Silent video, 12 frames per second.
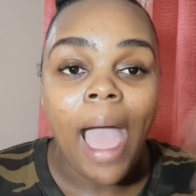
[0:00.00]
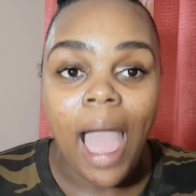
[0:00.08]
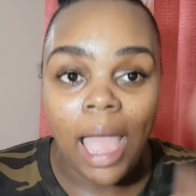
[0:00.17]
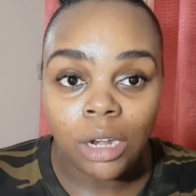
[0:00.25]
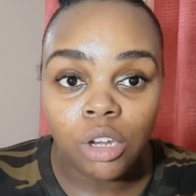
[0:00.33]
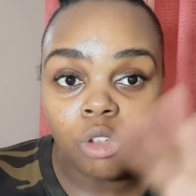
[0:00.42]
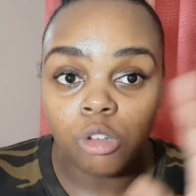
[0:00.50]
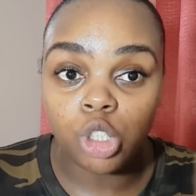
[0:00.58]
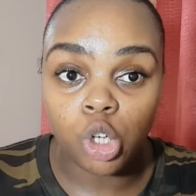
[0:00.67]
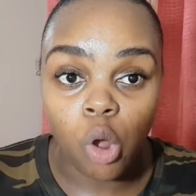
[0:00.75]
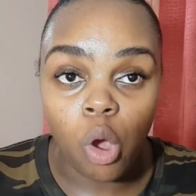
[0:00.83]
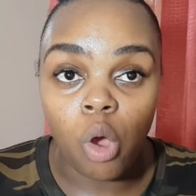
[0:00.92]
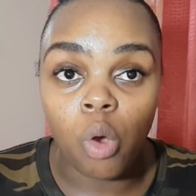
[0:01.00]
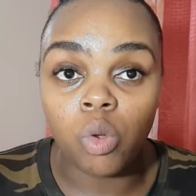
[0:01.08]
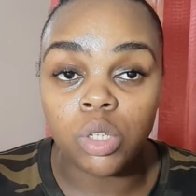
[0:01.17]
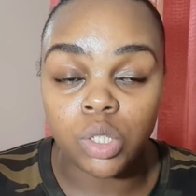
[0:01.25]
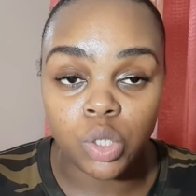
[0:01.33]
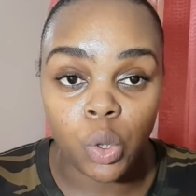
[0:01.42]
and you should
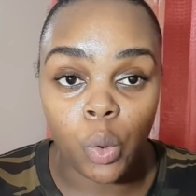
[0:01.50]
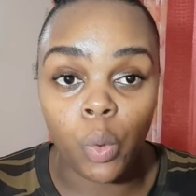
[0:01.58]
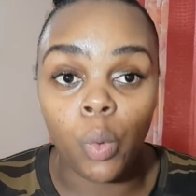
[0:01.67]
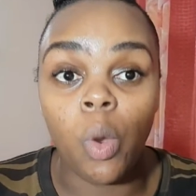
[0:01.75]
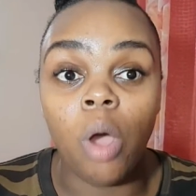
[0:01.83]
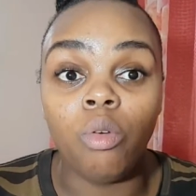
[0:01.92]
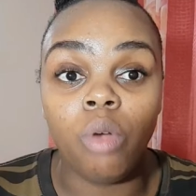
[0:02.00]
also